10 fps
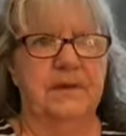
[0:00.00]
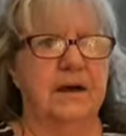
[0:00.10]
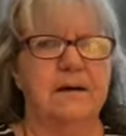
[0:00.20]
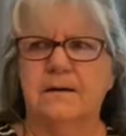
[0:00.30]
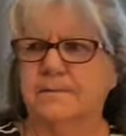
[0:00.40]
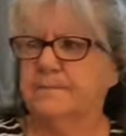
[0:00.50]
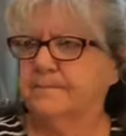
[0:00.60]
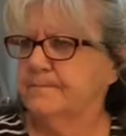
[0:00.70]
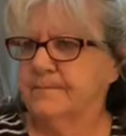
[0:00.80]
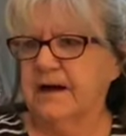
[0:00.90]

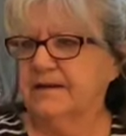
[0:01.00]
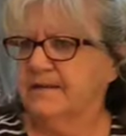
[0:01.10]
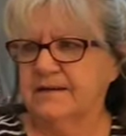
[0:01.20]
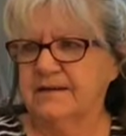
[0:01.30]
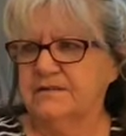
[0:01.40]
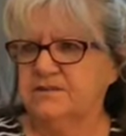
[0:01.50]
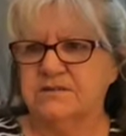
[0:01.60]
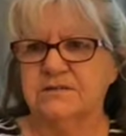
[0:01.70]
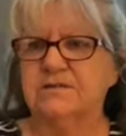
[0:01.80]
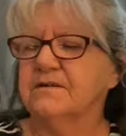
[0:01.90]
um, I think it's,
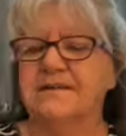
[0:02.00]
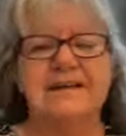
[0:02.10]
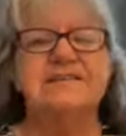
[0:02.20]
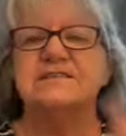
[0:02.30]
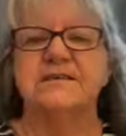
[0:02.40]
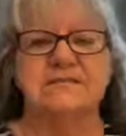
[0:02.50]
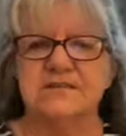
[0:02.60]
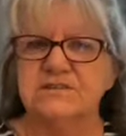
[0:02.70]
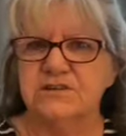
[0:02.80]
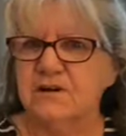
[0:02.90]
let's say
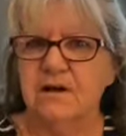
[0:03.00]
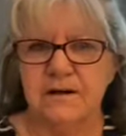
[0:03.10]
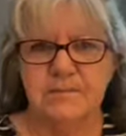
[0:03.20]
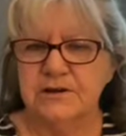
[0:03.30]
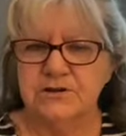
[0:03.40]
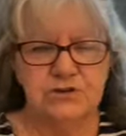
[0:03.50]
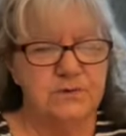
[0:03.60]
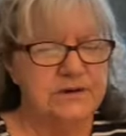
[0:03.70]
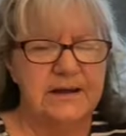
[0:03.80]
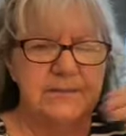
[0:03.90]
six o'clock, I'm not sure
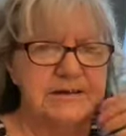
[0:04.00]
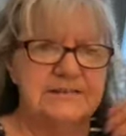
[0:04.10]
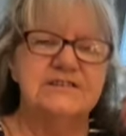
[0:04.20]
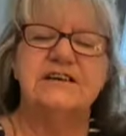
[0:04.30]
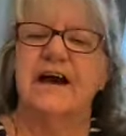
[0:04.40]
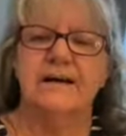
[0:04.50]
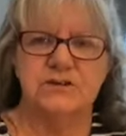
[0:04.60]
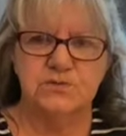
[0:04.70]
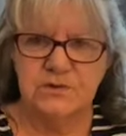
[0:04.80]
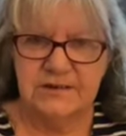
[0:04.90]
what time it is. It's
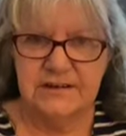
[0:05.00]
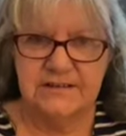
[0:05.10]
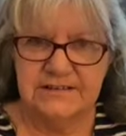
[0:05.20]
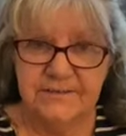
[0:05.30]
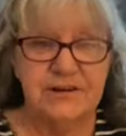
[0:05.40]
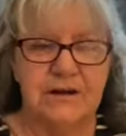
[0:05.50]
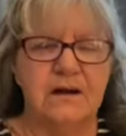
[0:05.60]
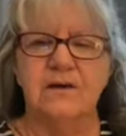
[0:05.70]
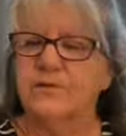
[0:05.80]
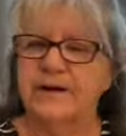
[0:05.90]
actually seven
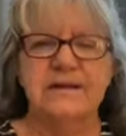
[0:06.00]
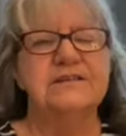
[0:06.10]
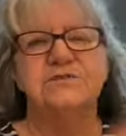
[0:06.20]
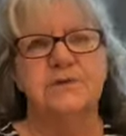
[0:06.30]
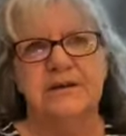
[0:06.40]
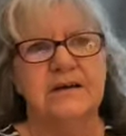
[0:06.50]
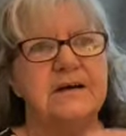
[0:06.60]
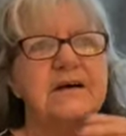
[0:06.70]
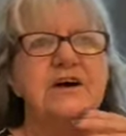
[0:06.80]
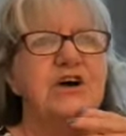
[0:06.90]
o'clock, right? Because we
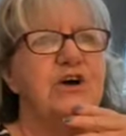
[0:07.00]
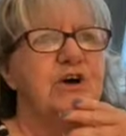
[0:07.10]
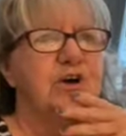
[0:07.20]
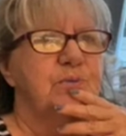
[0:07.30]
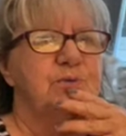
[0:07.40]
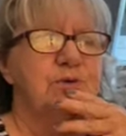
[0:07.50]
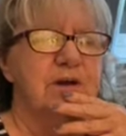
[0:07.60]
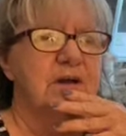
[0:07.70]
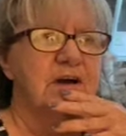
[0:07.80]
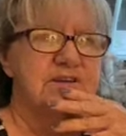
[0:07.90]
put our
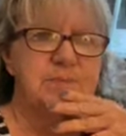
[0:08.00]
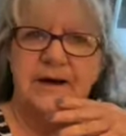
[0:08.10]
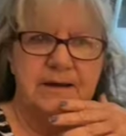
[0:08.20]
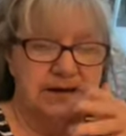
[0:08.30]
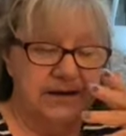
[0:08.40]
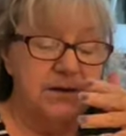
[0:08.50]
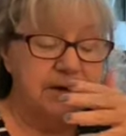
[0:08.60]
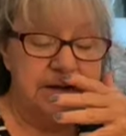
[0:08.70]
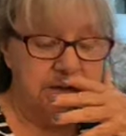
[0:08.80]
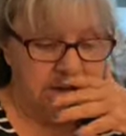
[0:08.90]
clocks back.
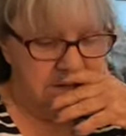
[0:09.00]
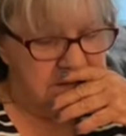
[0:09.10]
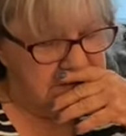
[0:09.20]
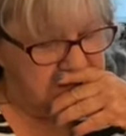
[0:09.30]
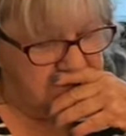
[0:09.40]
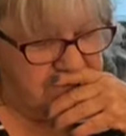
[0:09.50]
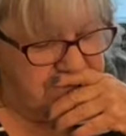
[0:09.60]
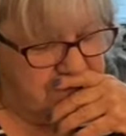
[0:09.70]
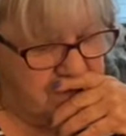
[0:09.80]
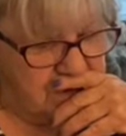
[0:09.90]
Anyway,
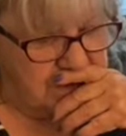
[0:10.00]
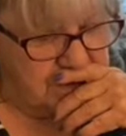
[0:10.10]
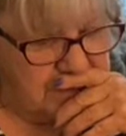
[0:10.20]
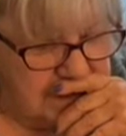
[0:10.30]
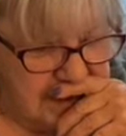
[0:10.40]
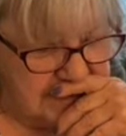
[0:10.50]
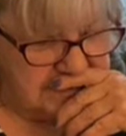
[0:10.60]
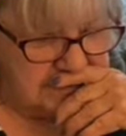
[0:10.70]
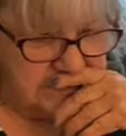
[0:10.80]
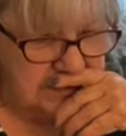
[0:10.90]
for the
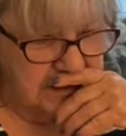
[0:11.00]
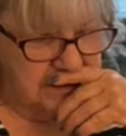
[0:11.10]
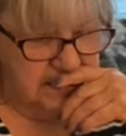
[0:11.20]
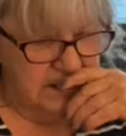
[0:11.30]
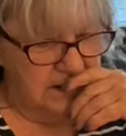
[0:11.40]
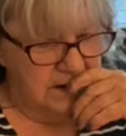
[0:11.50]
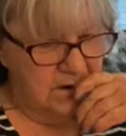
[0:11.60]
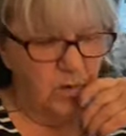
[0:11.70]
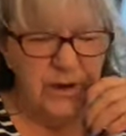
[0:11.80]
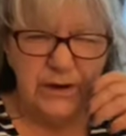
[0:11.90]
past
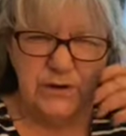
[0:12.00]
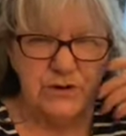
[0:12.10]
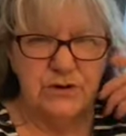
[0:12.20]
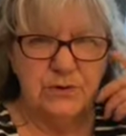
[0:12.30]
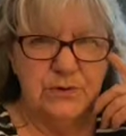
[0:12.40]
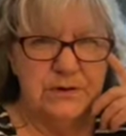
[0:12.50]
week or two,